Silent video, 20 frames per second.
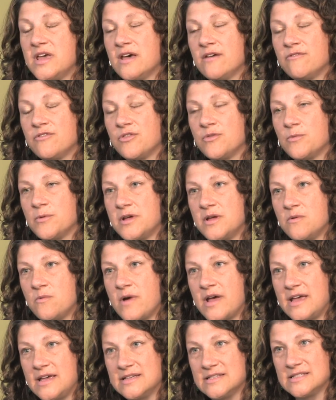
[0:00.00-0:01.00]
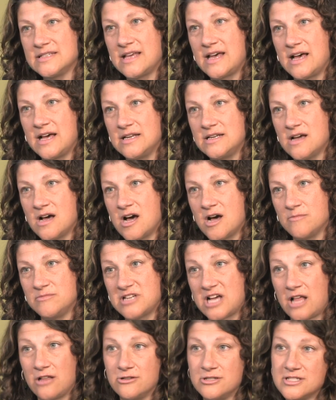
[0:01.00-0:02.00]
have 3 ways that
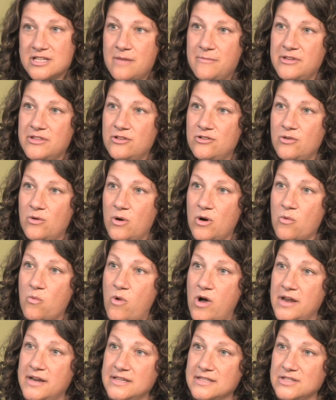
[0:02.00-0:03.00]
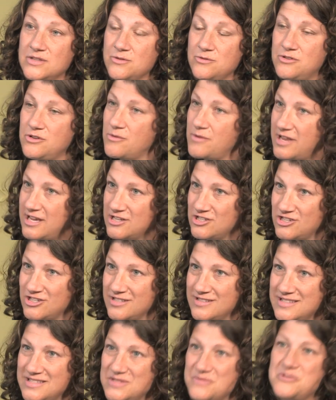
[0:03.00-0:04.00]
dollars come in the door. One is through
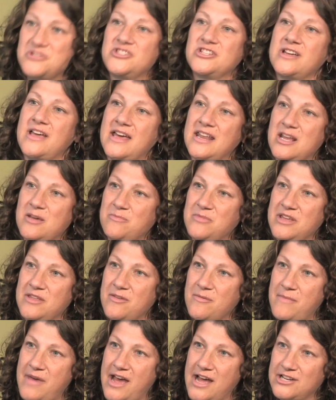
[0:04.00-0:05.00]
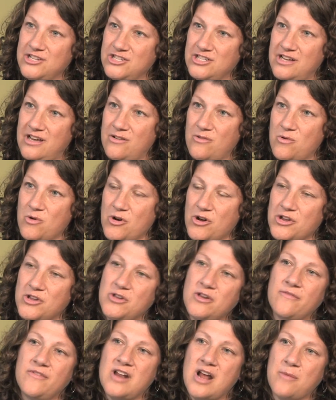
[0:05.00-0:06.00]
donations, which again at bethematch.org
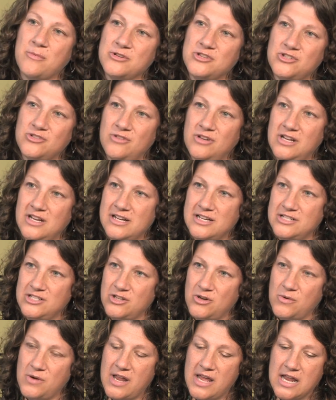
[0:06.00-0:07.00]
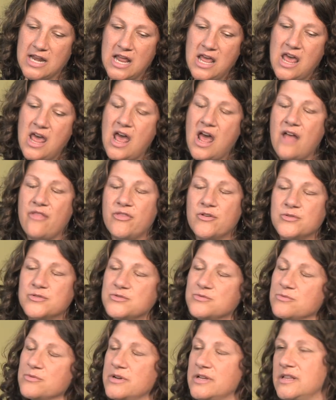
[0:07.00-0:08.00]
you have an opportunity to donate. And
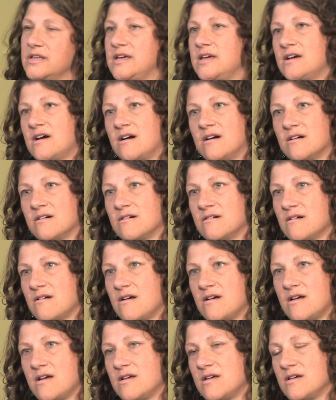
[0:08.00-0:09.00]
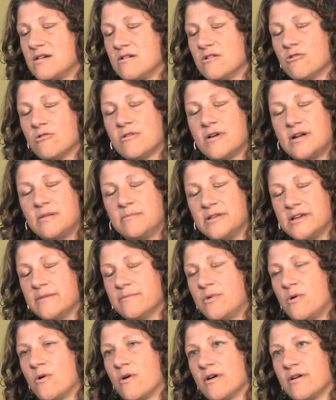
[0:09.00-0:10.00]
those really are incredibly
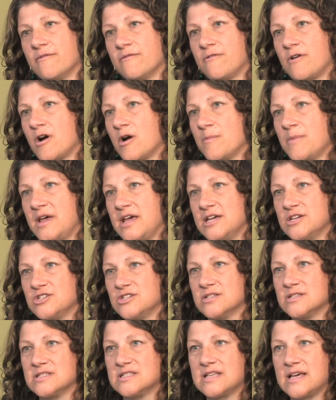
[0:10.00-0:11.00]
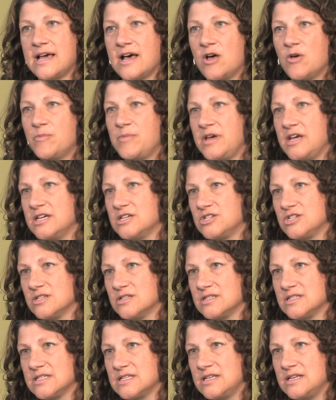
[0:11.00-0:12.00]
important for our patients. They help
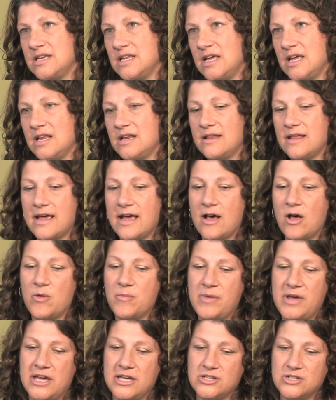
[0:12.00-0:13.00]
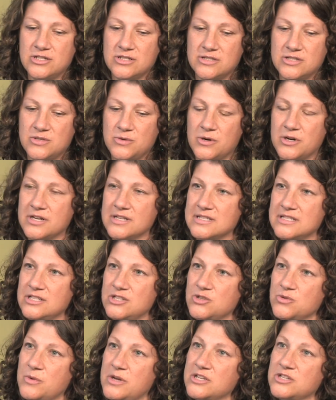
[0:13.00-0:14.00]
patients in need. They help patients who are in a
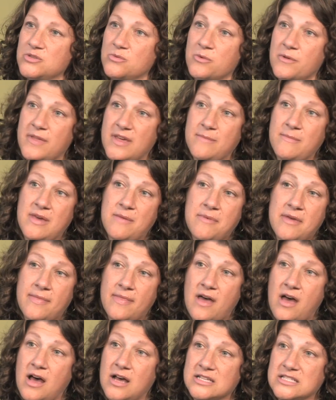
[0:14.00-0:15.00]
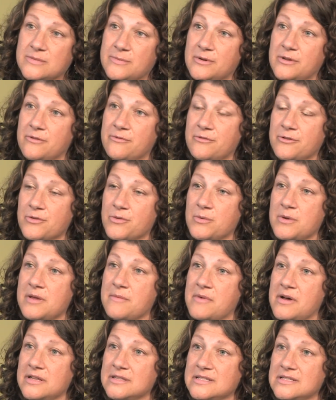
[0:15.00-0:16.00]
situation where they may be in the hospital for 3
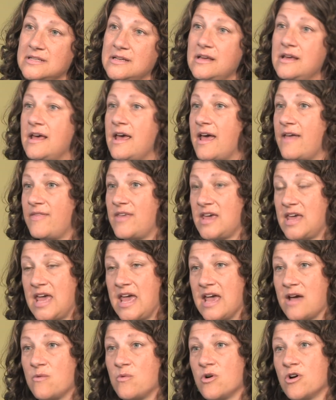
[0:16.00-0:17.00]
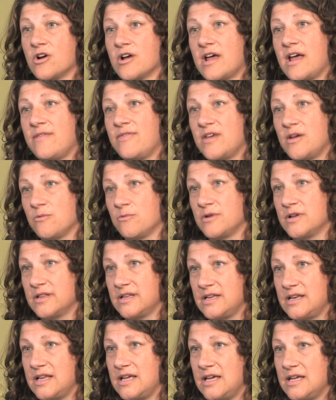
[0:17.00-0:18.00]
months and they can't work and they
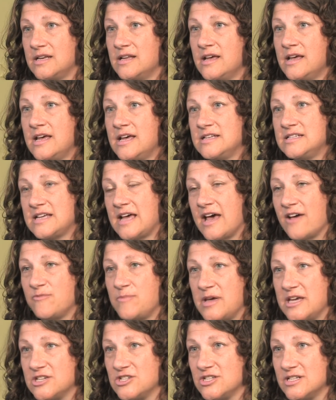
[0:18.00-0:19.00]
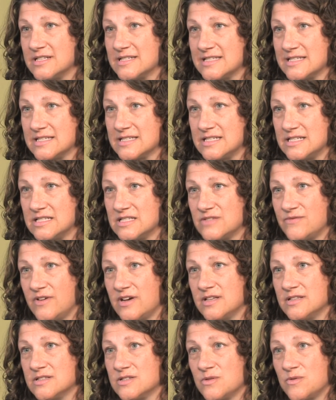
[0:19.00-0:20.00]
really need to have patient assistance
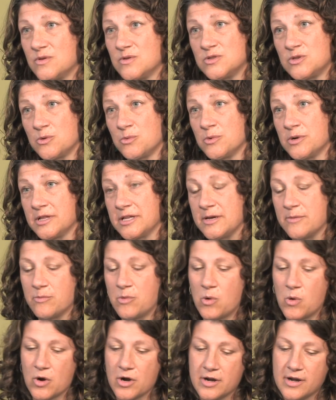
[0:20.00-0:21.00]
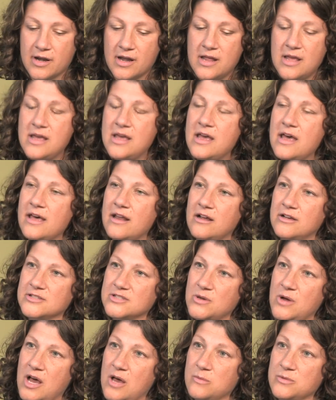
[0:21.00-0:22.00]
funds. So those are really important. It
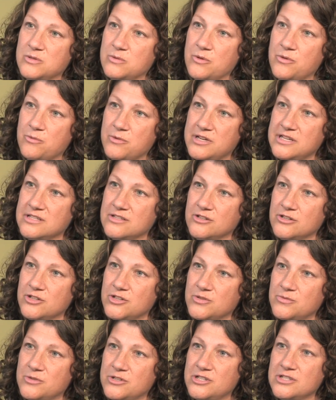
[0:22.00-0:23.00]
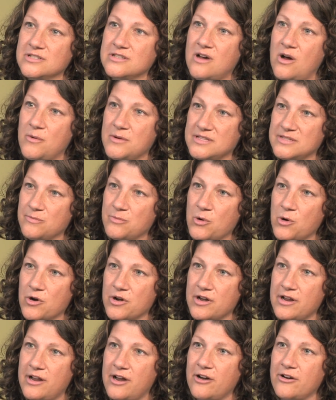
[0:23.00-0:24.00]
also helps with research, which is always
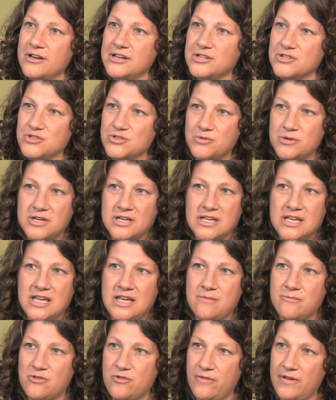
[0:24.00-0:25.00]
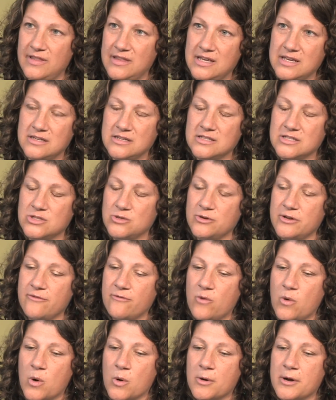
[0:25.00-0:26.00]
important in our industry to keep moving the industry
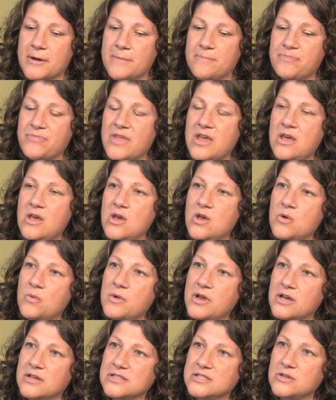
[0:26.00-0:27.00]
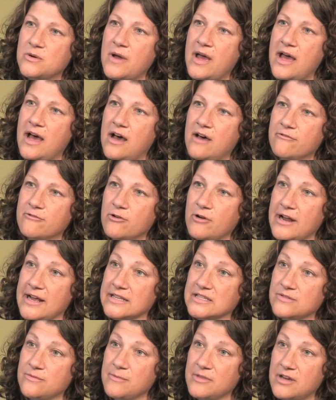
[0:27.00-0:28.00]
forward. We also have
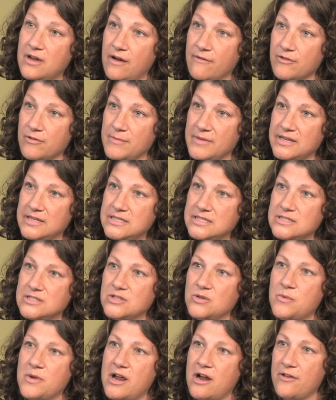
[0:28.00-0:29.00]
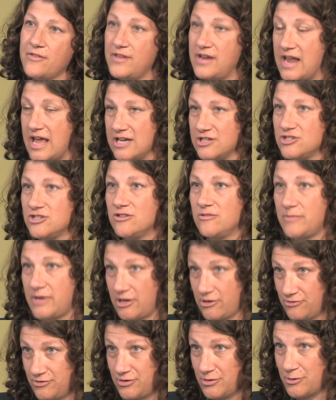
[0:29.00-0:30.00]
grants from the government, so we are the National
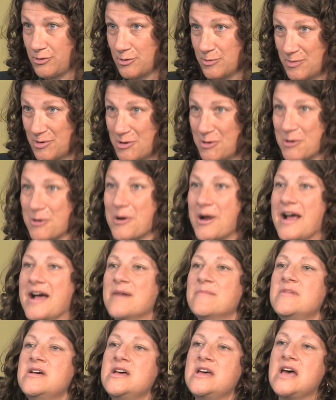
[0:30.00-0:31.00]
Marrow Donor Program,